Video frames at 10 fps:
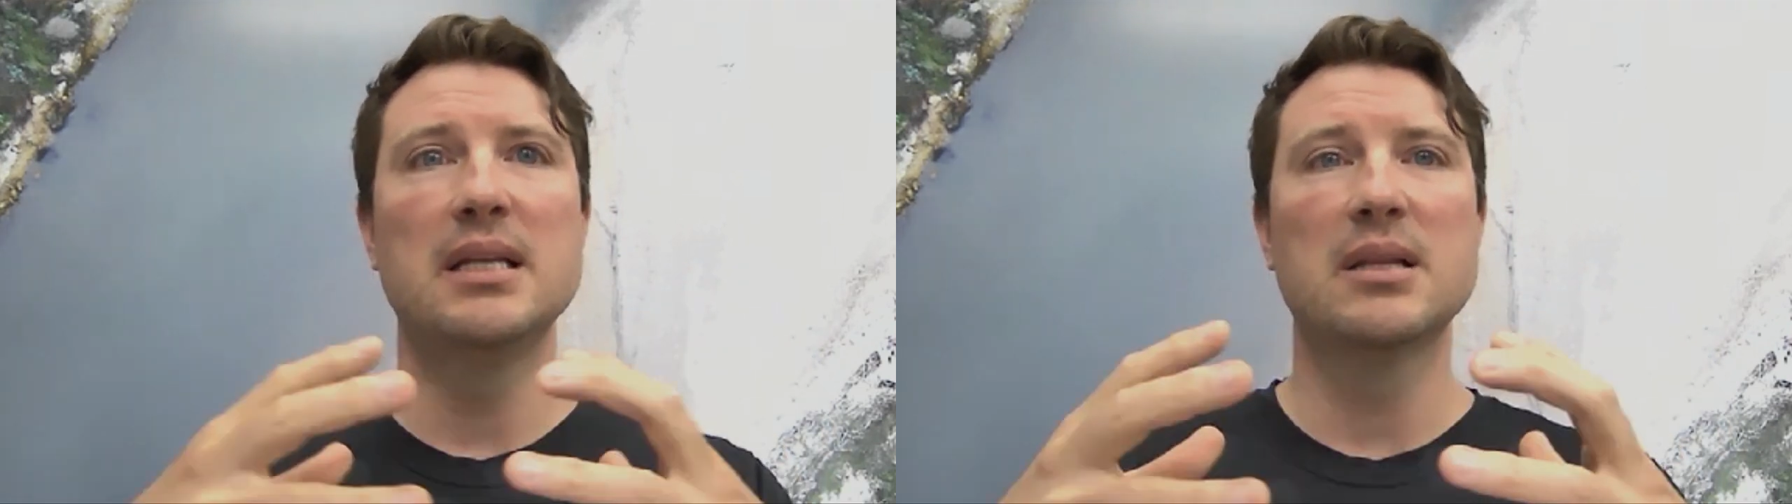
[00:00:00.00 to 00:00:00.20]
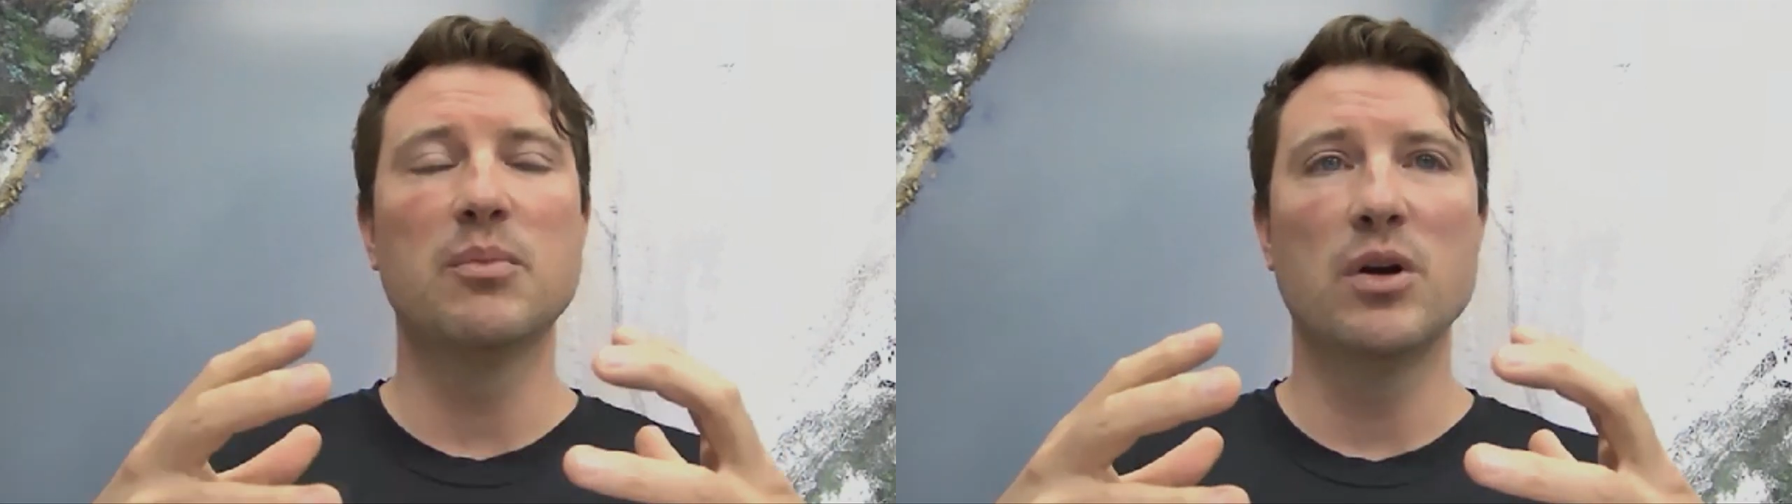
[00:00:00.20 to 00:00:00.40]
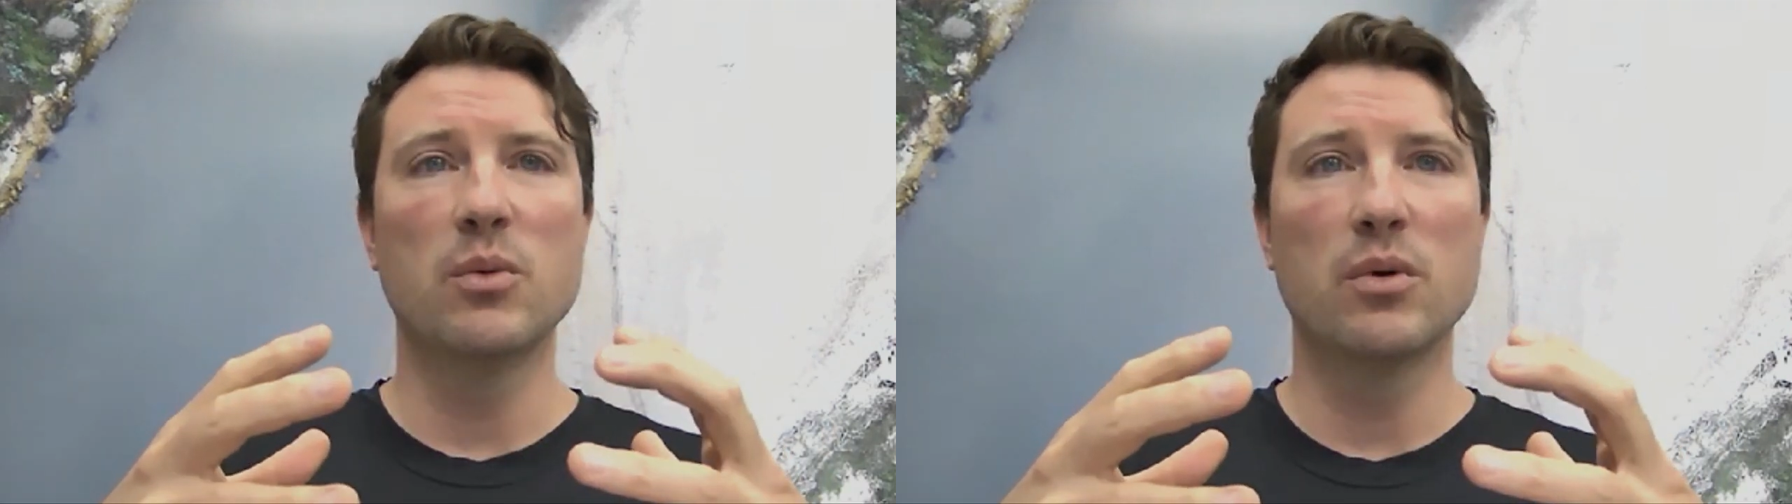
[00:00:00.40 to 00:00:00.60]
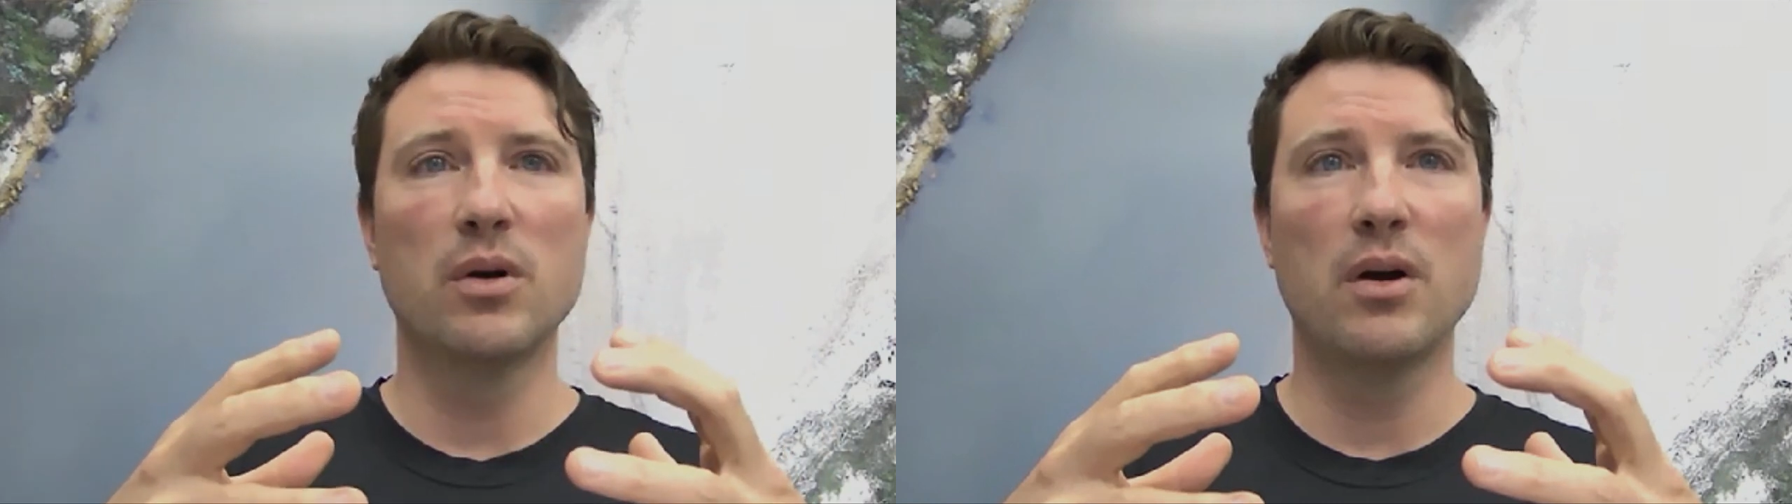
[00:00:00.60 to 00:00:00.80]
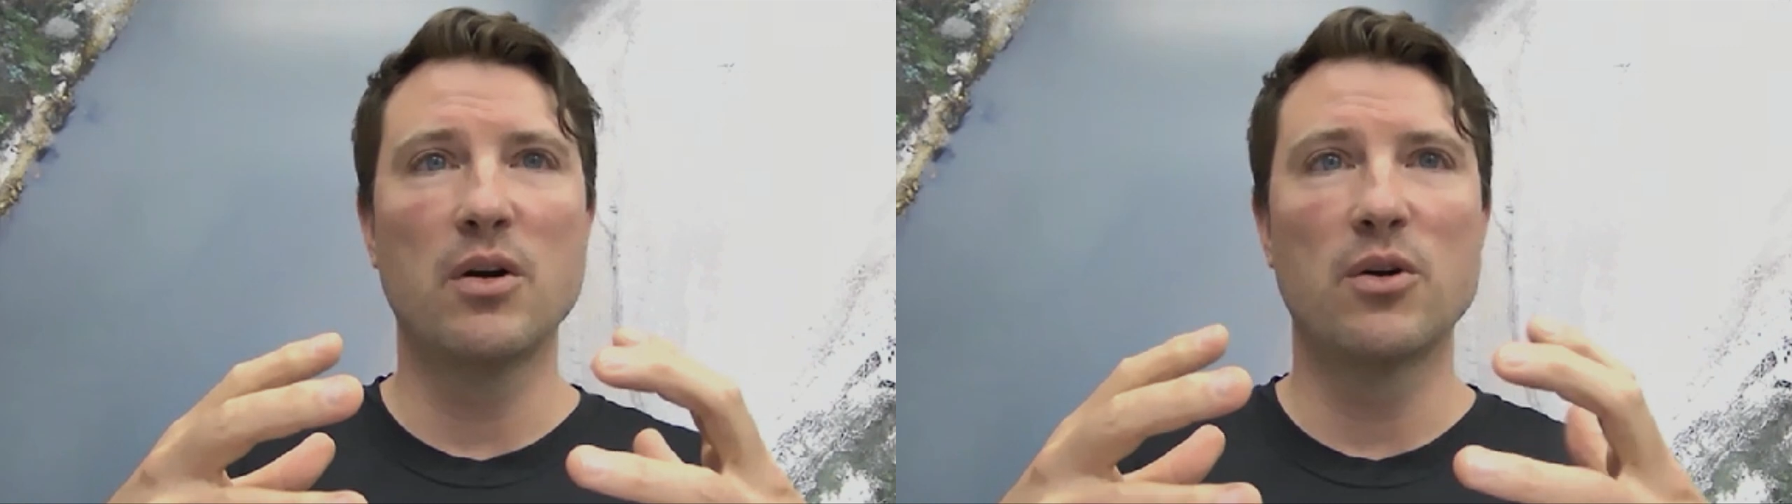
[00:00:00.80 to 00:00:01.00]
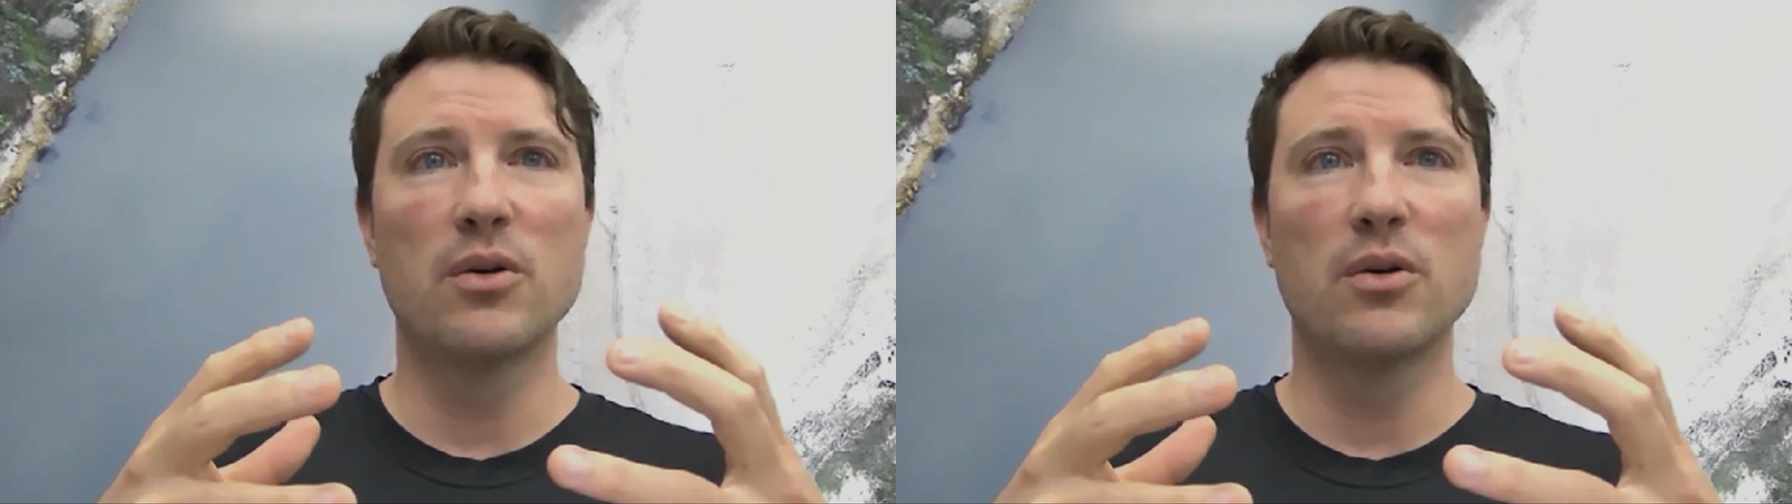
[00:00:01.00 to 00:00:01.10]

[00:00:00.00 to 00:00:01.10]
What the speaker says: hitting the point where our